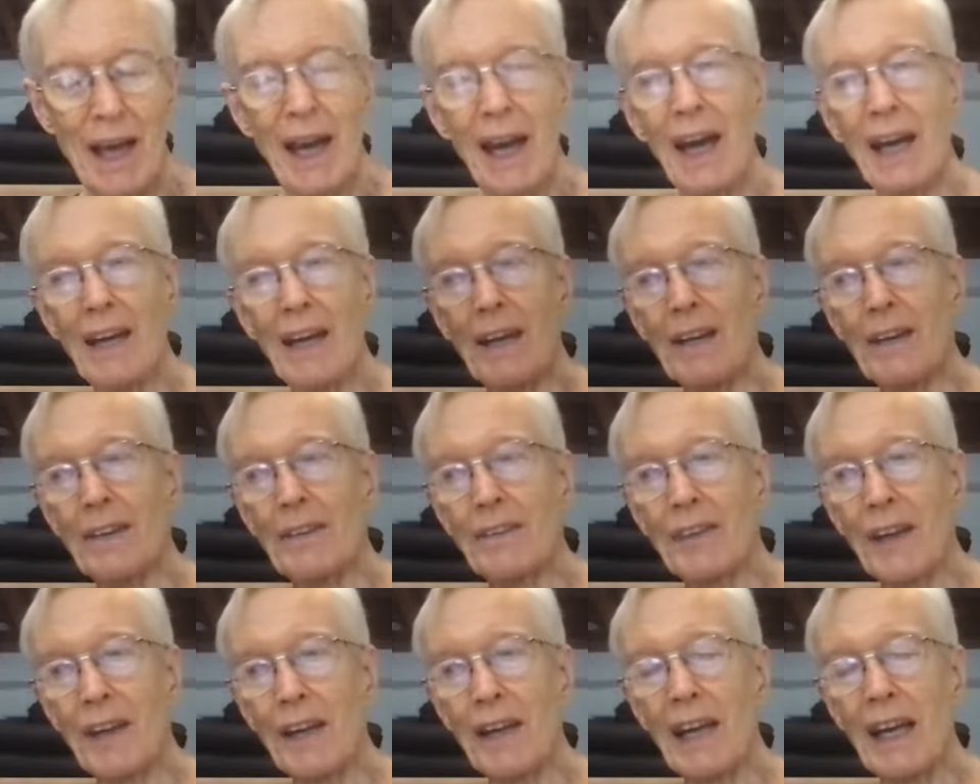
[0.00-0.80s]
And
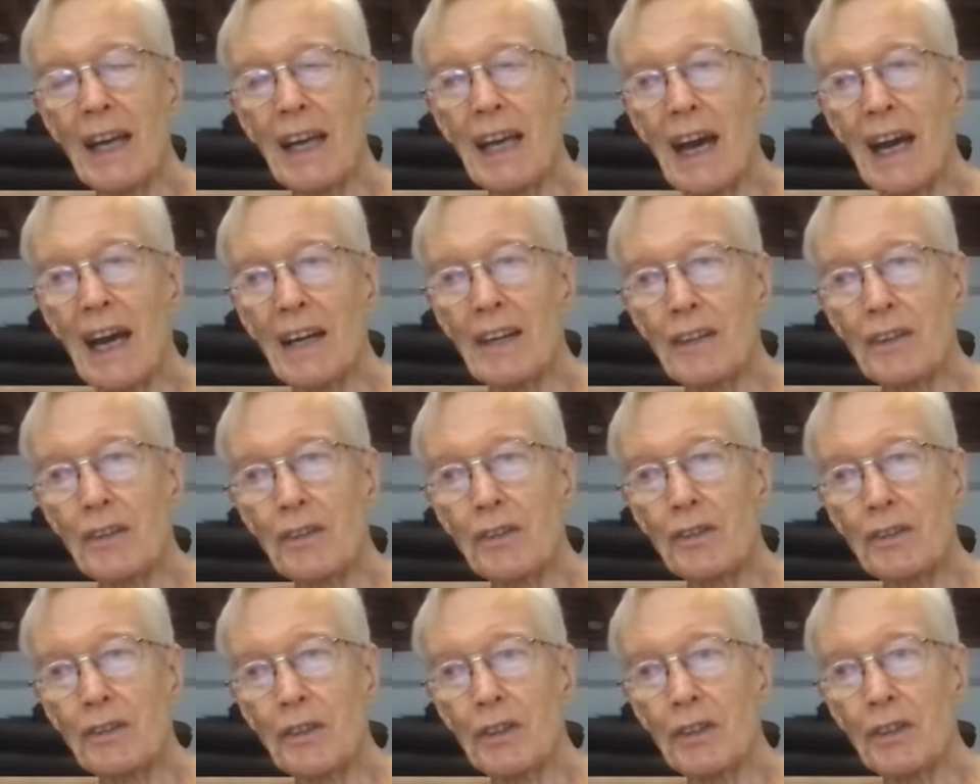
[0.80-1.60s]
suddenly I
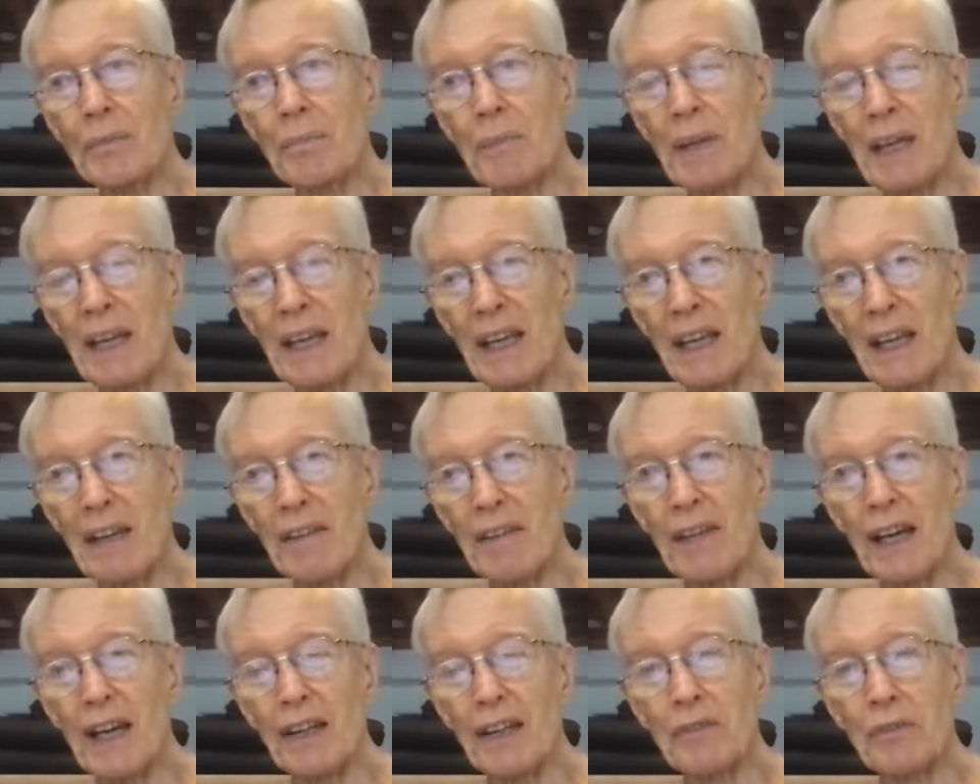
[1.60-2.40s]
understood the meaning
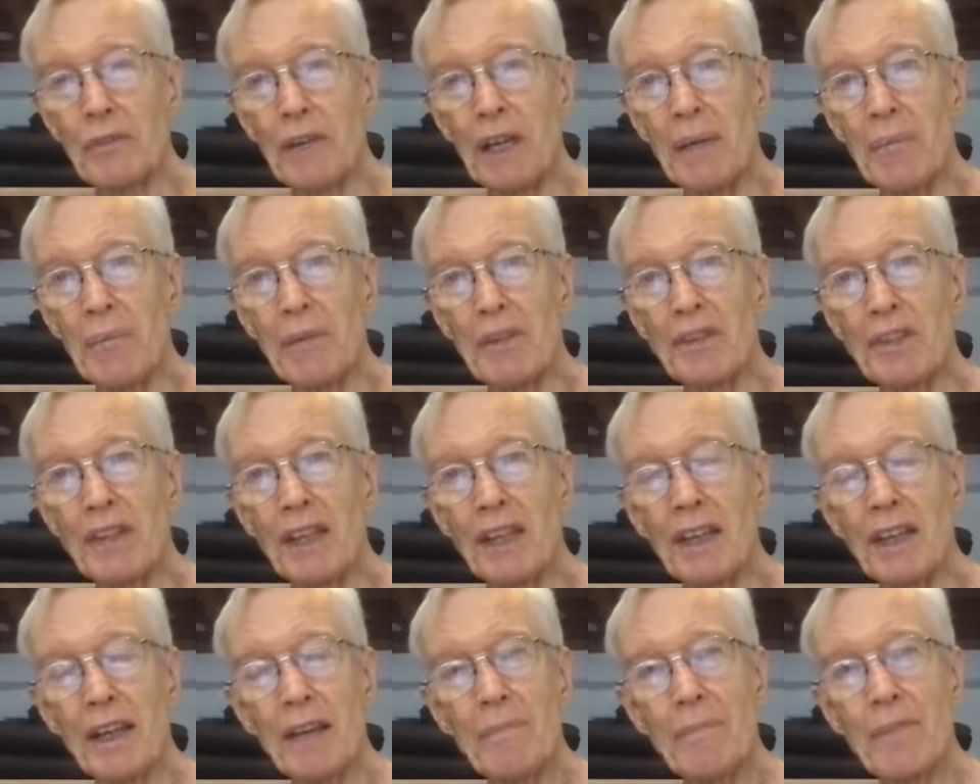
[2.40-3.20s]
of that dream is
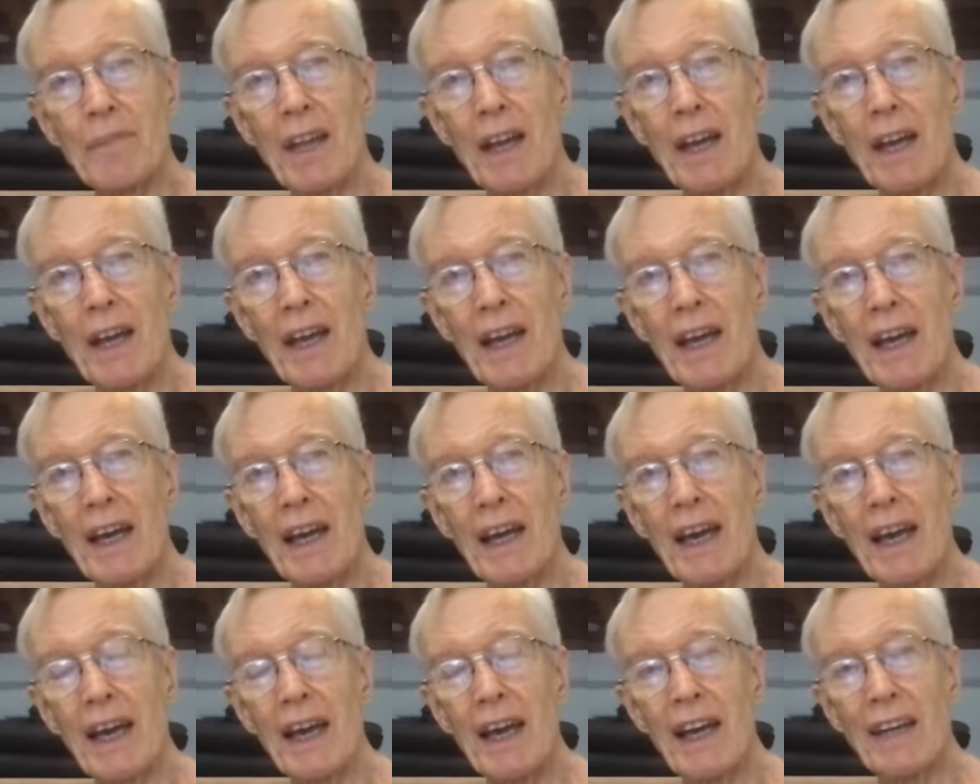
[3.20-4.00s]
that
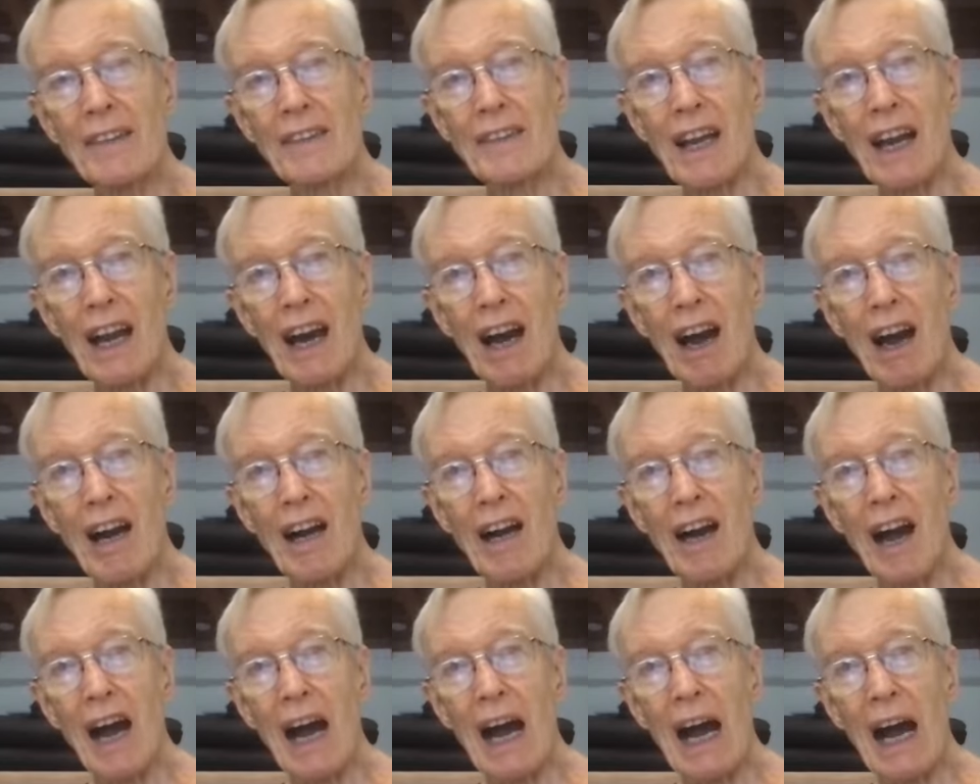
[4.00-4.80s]
is that
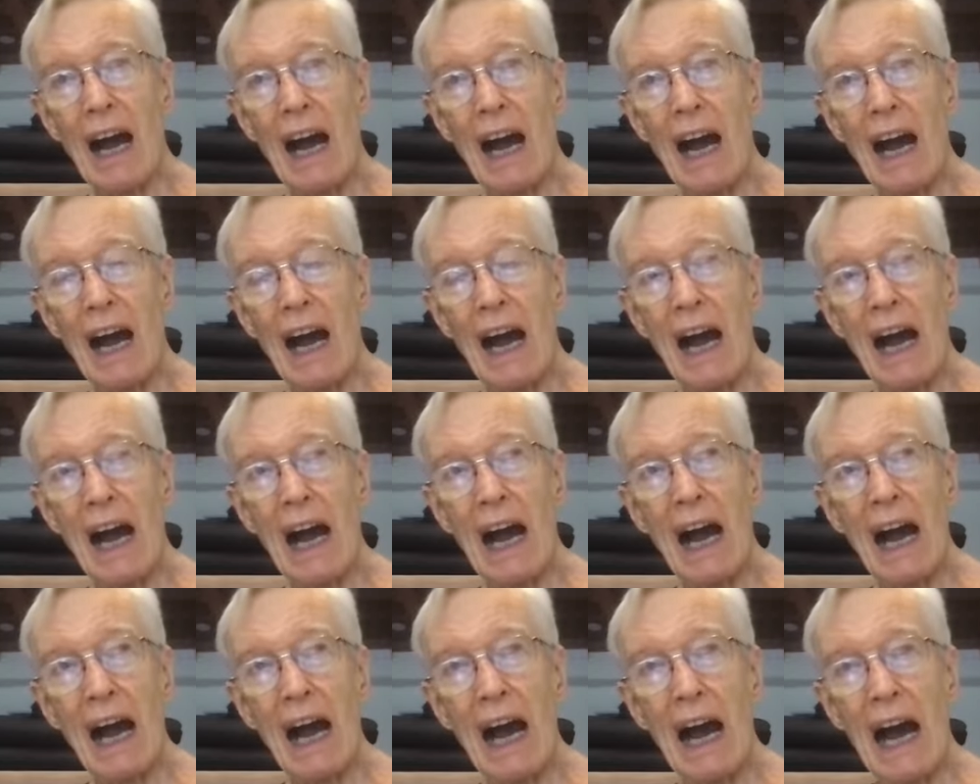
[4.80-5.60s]
our,
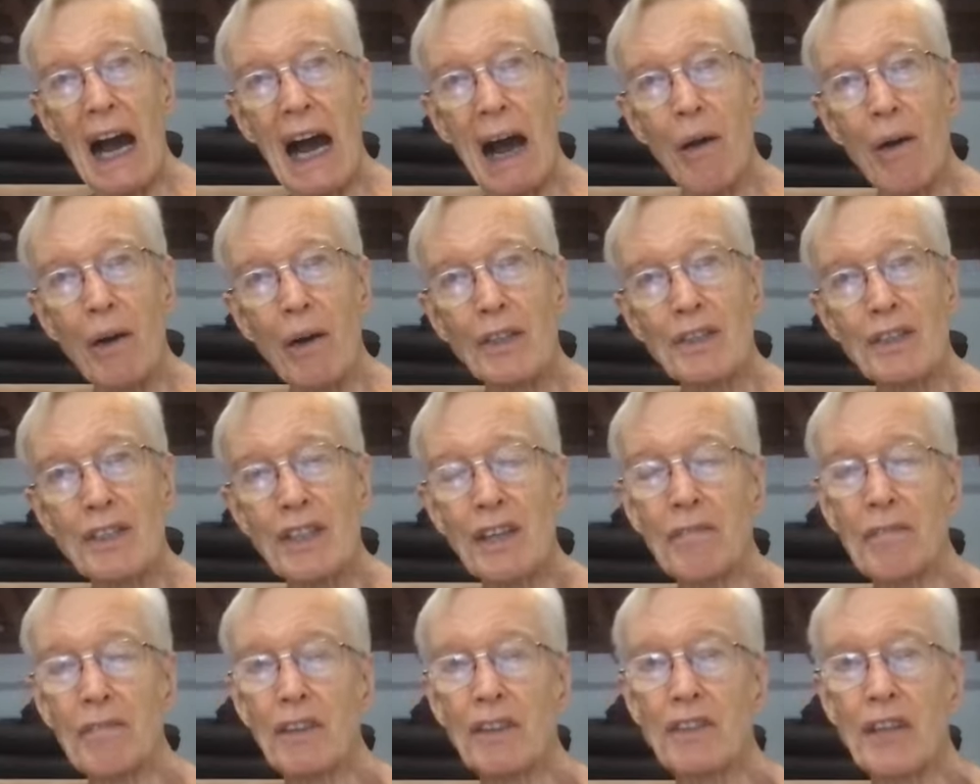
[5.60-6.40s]
our
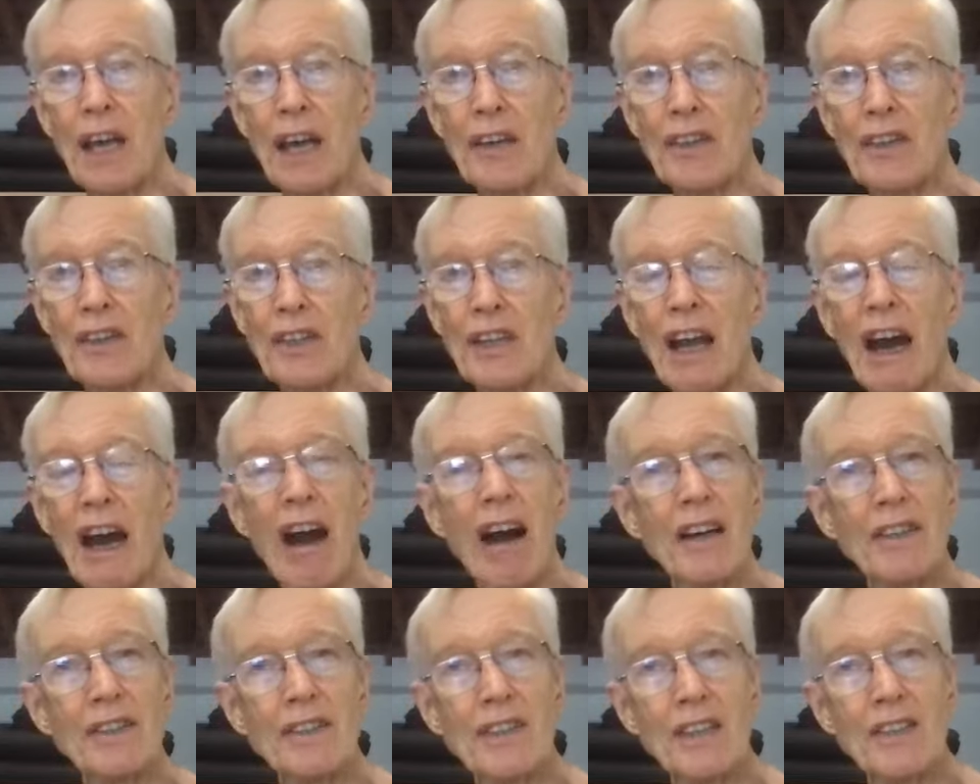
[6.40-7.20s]
civilization,
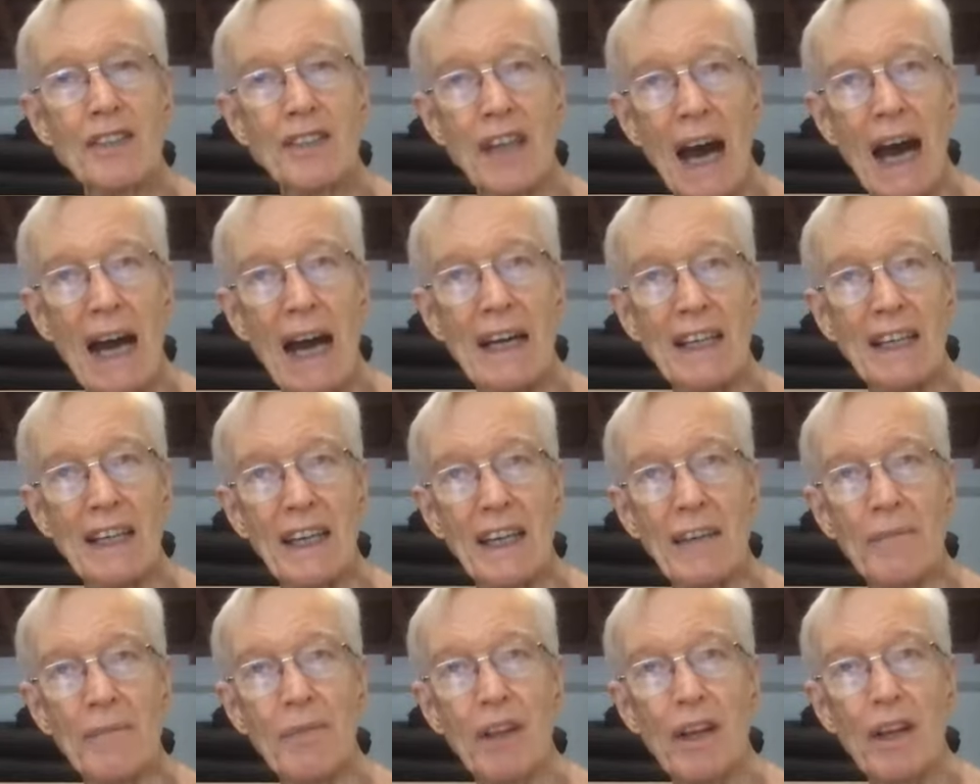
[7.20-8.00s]
our
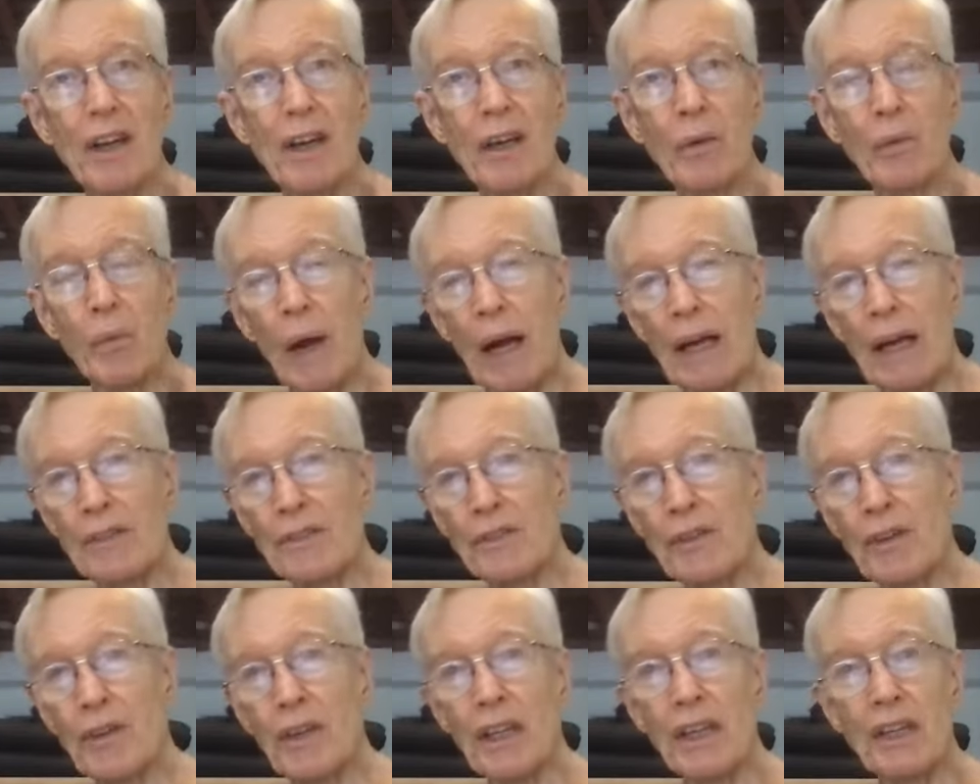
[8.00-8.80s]
society,
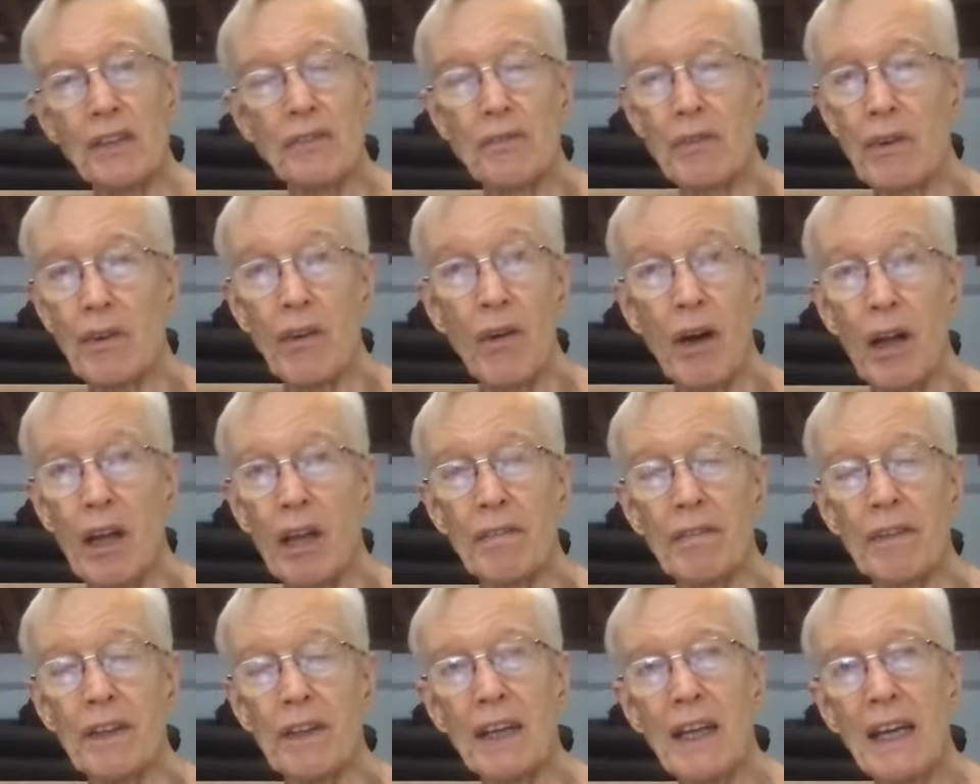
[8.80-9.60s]
Western, Eastern, all
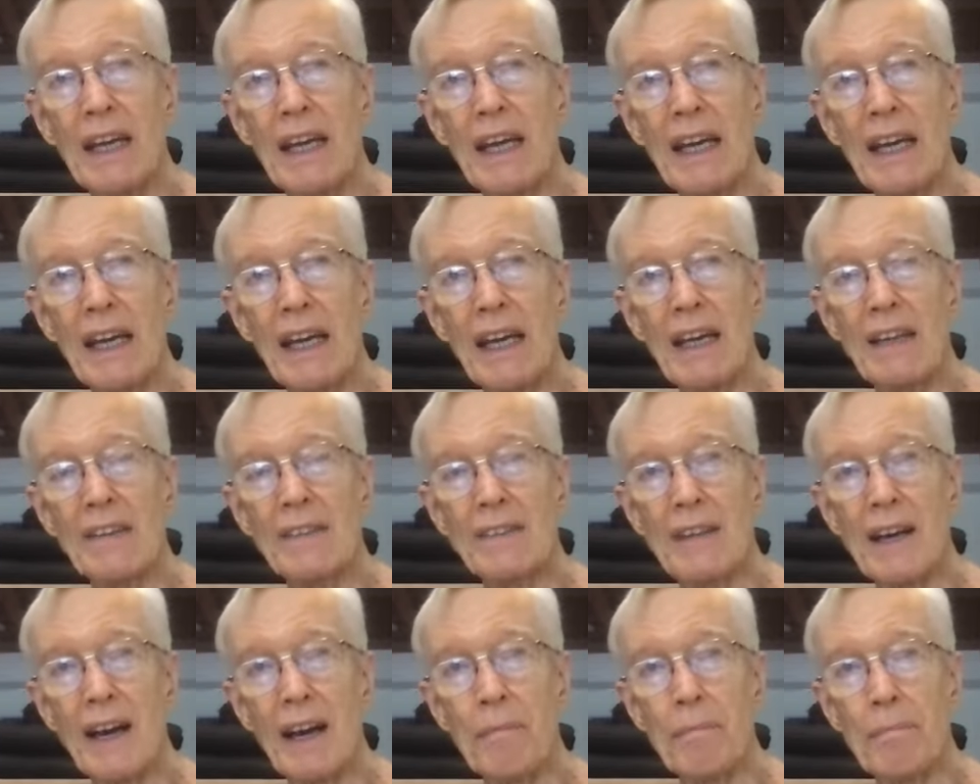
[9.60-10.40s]
of it,
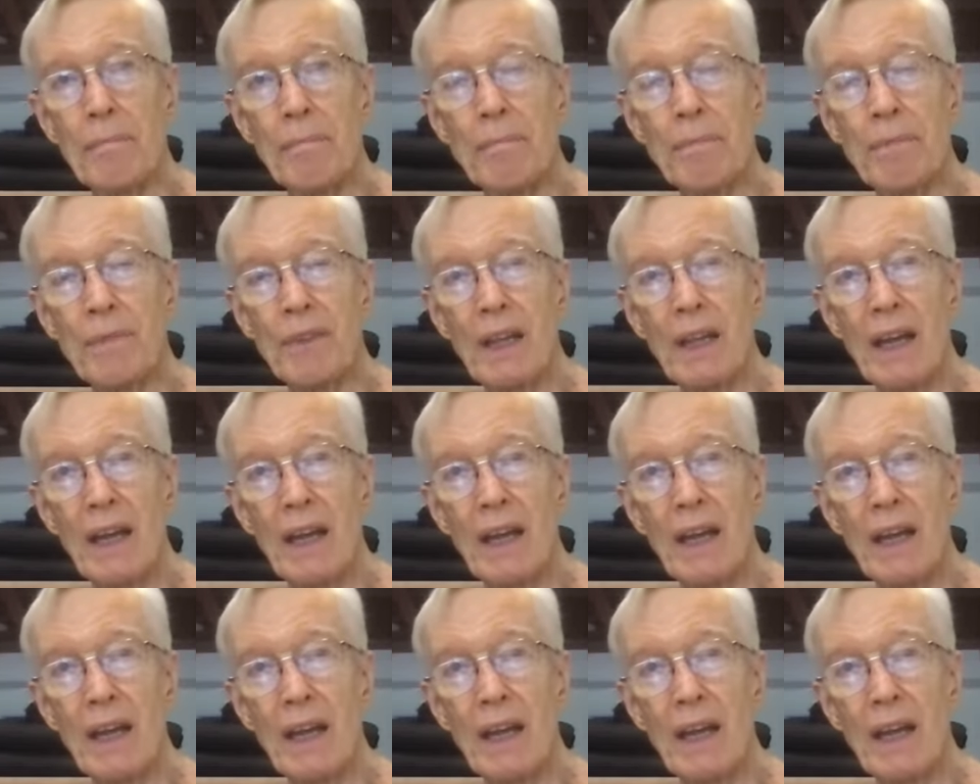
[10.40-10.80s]
is, um,